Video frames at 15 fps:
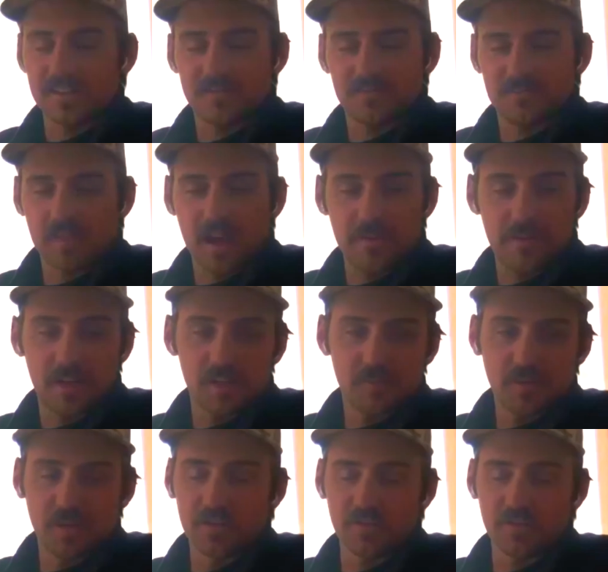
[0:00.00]
It's
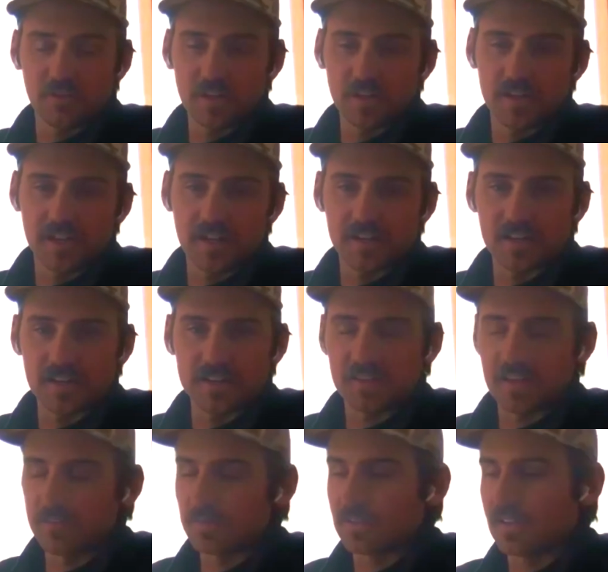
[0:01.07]
beautiful really to hear that
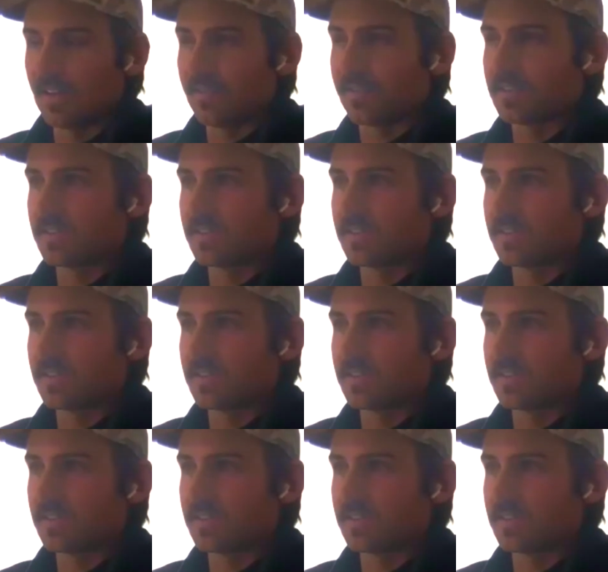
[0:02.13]
type of stuff.